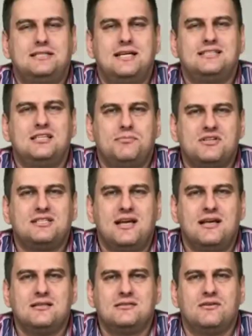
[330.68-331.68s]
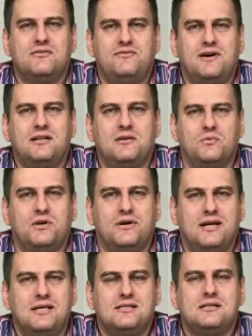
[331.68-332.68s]
60% of the fund we
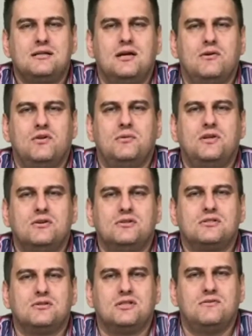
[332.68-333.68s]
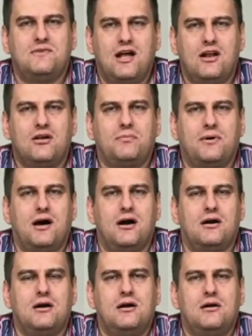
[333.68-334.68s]
raised will be used to develop
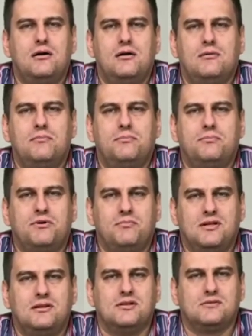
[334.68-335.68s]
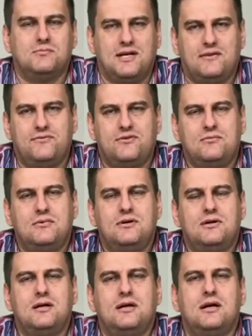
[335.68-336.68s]
our Prometheus platform,
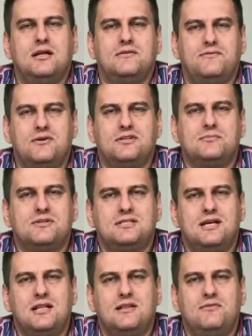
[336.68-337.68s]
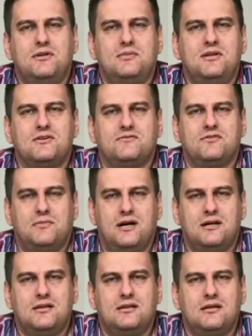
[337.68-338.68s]
and the 40% will be used for
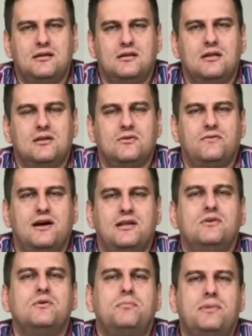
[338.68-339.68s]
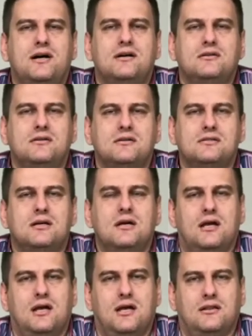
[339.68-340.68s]
marketing to find new partners
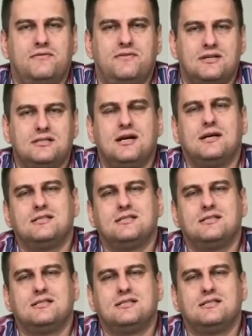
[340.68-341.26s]
in the first